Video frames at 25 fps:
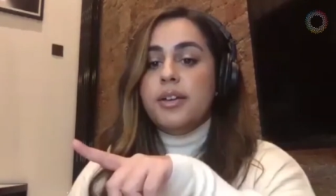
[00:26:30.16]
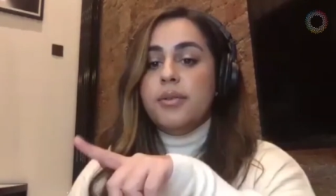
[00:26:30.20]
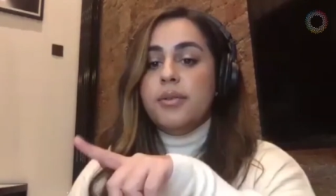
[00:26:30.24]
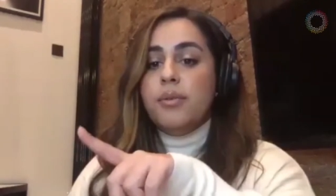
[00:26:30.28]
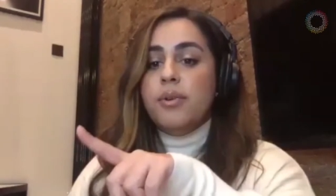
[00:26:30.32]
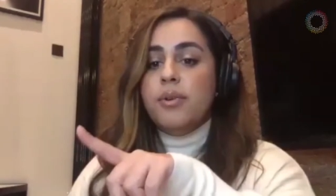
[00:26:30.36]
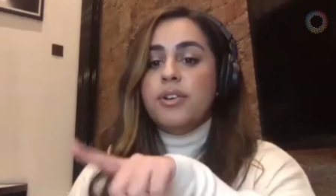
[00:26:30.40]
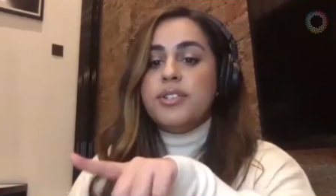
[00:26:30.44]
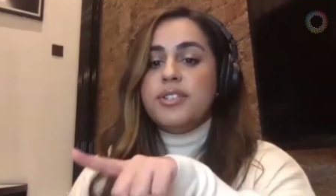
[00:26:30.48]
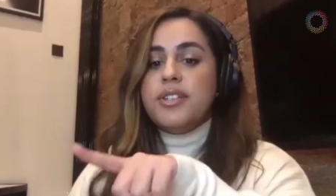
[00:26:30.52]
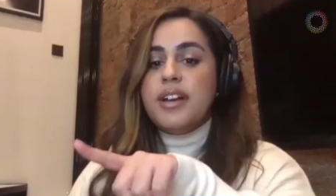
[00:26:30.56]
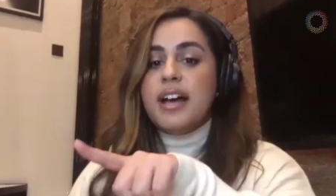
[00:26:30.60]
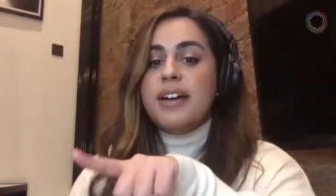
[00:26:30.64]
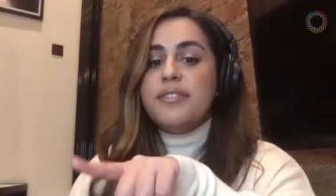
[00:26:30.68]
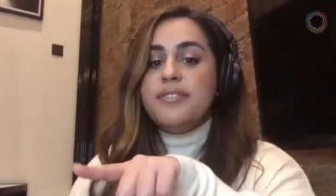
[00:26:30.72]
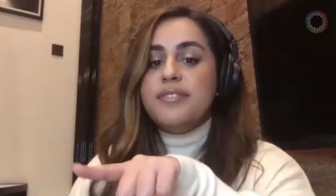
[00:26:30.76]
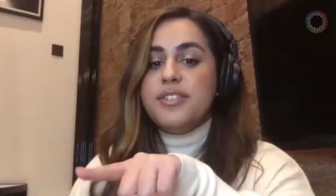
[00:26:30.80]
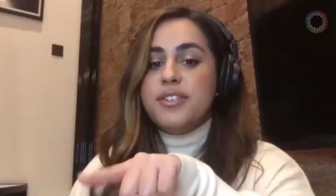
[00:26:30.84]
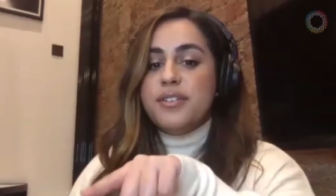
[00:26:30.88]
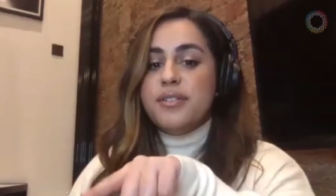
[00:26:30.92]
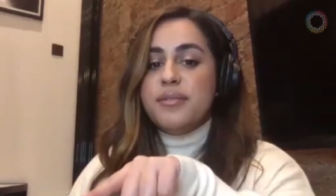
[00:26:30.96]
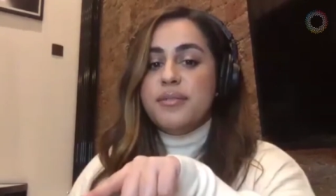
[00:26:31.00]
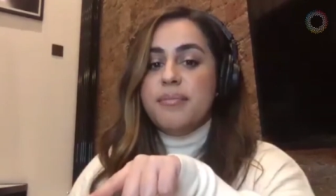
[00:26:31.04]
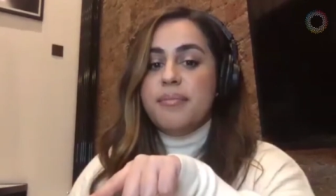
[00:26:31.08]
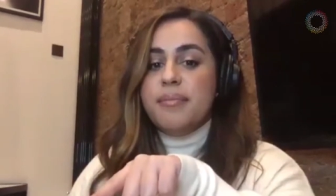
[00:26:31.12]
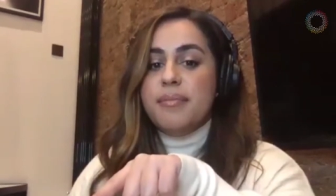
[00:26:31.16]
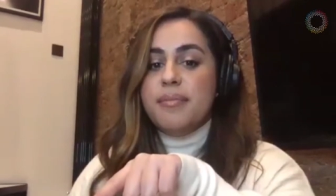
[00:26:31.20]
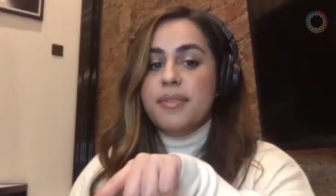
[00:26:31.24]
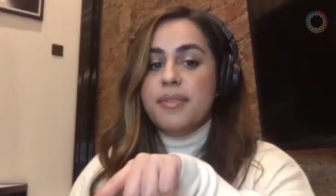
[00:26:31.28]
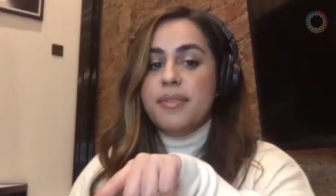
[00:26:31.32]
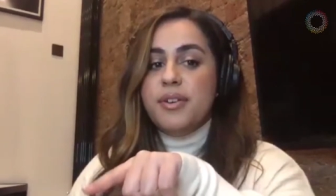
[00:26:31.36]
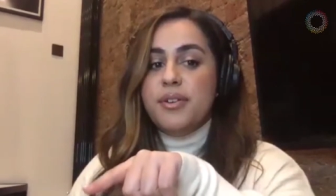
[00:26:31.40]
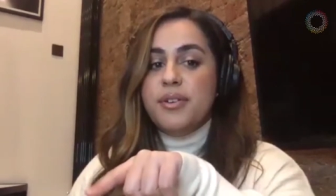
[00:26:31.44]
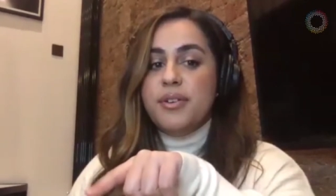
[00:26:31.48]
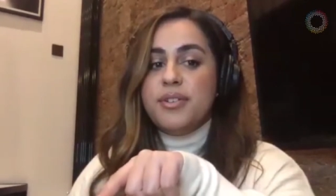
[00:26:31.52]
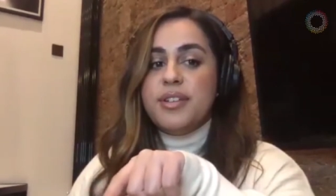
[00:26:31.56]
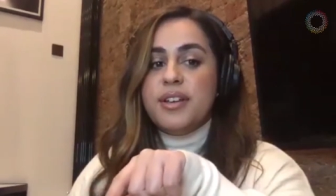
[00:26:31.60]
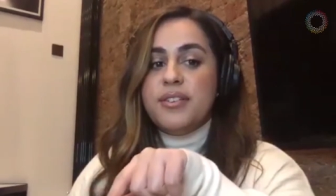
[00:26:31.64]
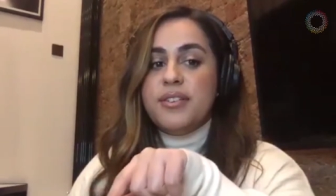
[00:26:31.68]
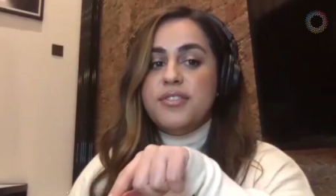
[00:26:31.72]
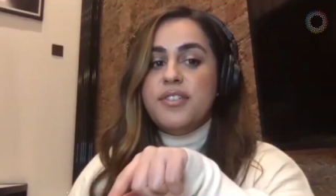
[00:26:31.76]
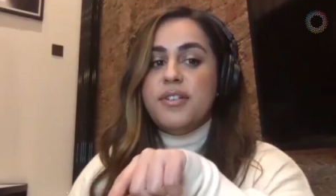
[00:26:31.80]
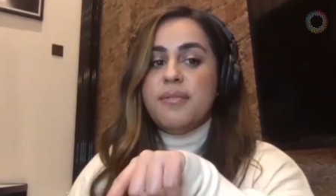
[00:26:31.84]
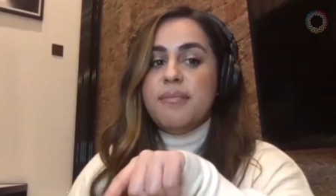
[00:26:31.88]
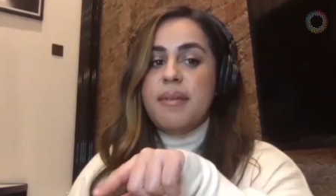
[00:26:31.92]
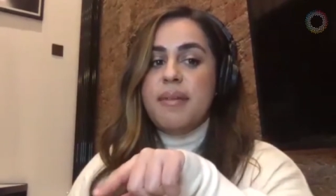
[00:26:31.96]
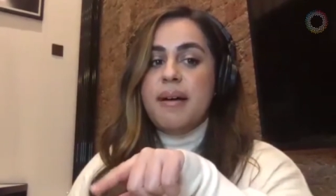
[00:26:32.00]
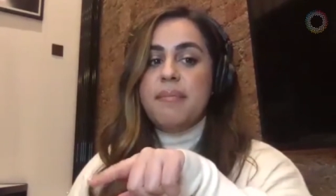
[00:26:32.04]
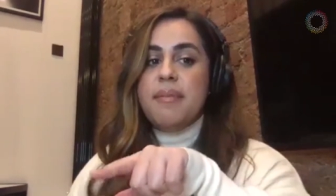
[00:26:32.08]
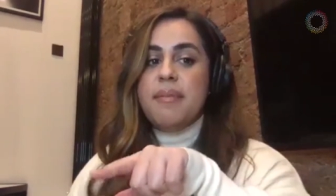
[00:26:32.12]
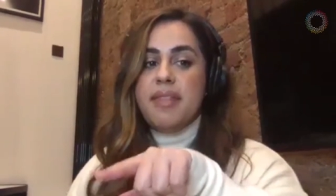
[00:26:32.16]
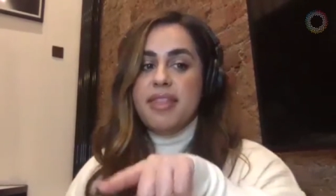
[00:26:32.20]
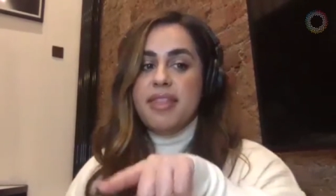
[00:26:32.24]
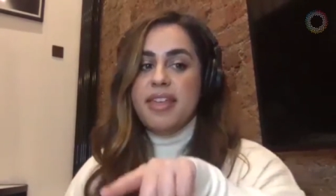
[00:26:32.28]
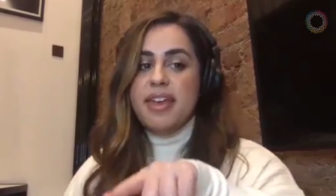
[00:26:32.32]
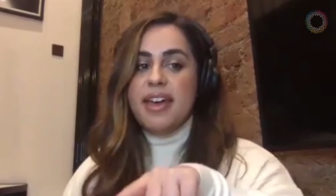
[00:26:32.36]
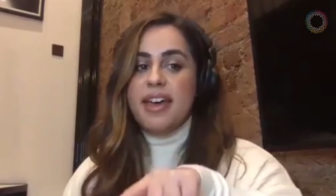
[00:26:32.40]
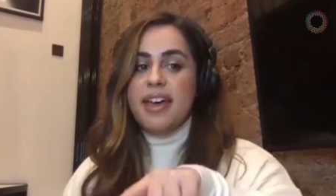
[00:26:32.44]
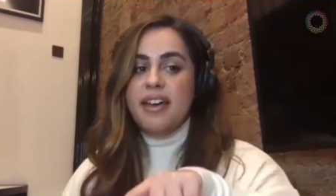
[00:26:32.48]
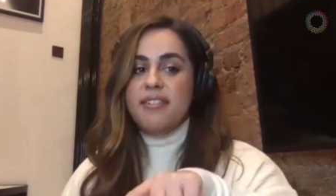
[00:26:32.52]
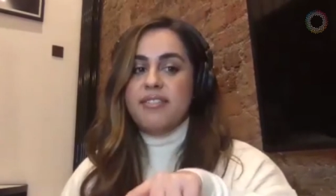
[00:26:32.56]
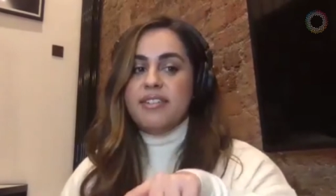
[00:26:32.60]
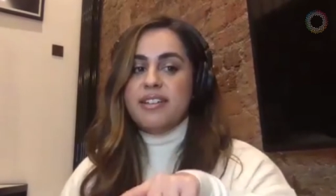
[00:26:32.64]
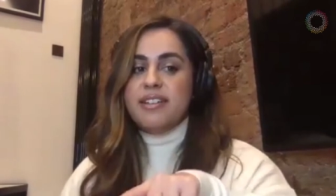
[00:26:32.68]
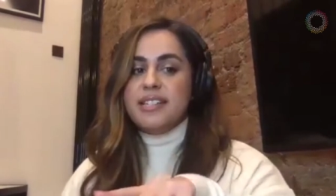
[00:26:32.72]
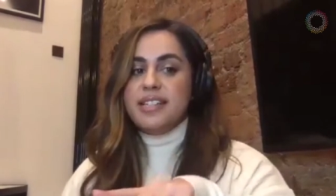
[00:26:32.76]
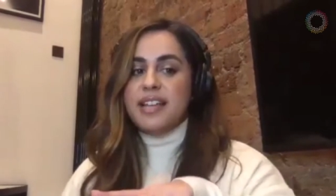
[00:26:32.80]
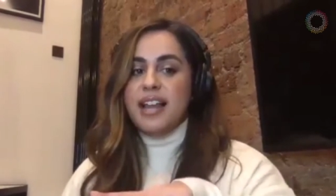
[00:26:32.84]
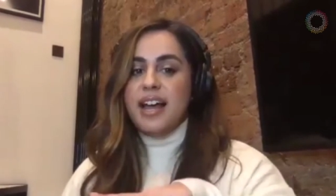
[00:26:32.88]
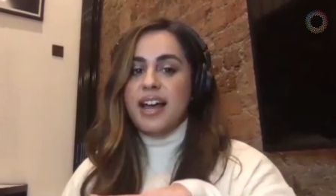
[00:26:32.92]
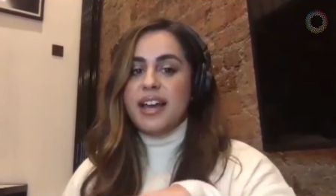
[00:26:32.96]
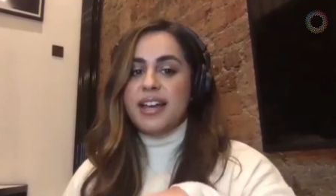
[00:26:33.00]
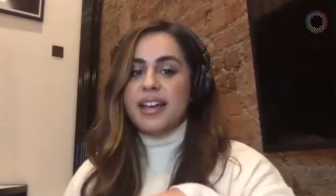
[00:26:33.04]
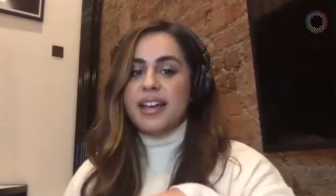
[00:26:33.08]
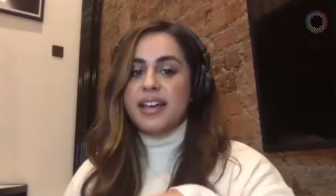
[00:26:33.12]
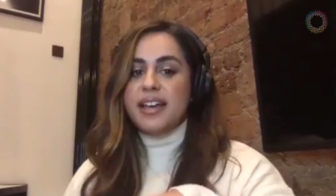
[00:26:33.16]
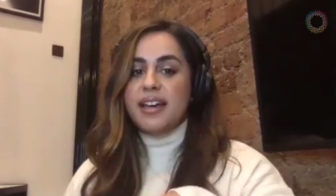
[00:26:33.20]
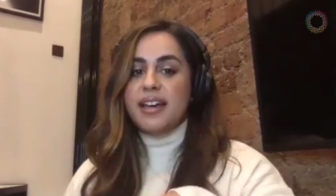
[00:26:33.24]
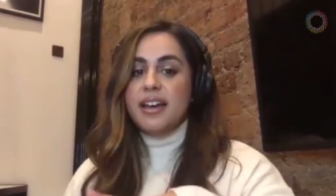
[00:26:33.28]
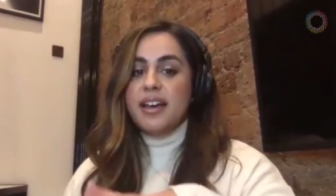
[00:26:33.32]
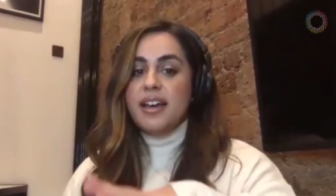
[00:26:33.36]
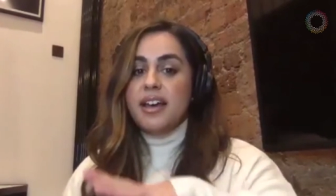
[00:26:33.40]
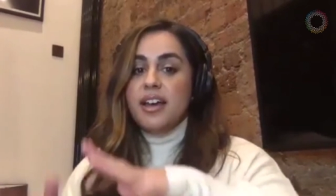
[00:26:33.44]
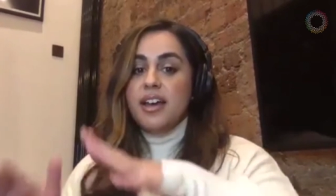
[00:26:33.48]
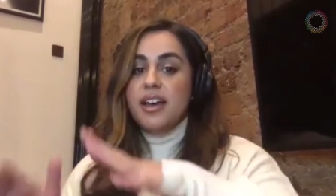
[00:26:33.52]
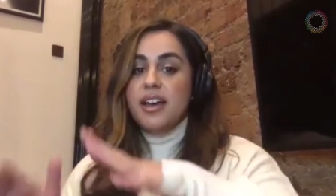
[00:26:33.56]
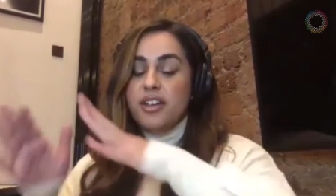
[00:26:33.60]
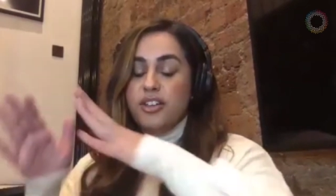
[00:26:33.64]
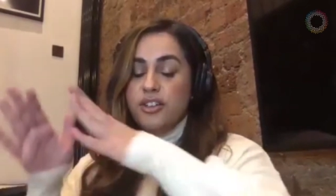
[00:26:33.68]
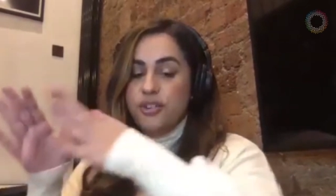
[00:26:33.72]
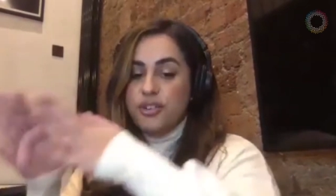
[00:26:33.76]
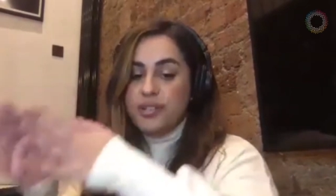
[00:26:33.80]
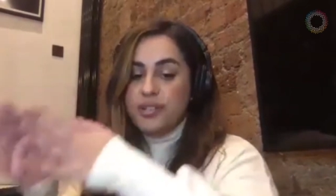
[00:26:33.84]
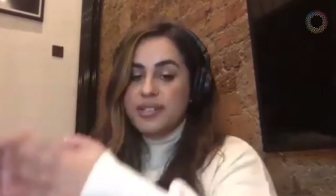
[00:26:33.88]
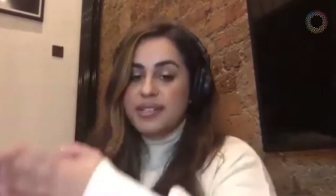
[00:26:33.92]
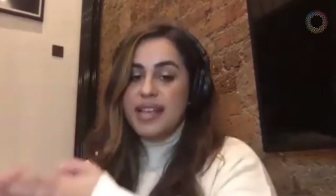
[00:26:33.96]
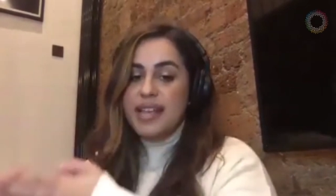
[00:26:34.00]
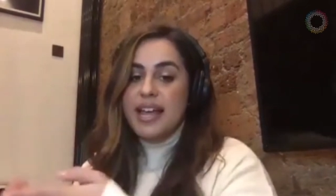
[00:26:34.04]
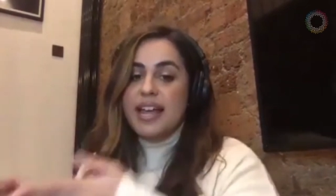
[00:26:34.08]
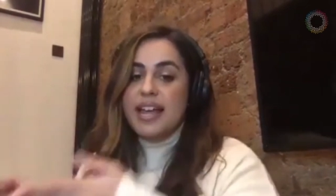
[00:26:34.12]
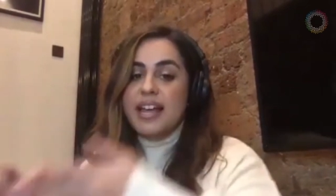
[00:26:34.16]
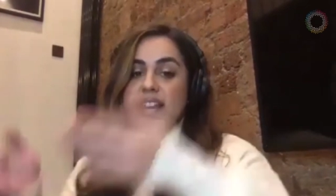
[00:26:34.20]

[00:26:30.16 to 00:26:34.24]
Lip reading: you also have to remember, there is you're saying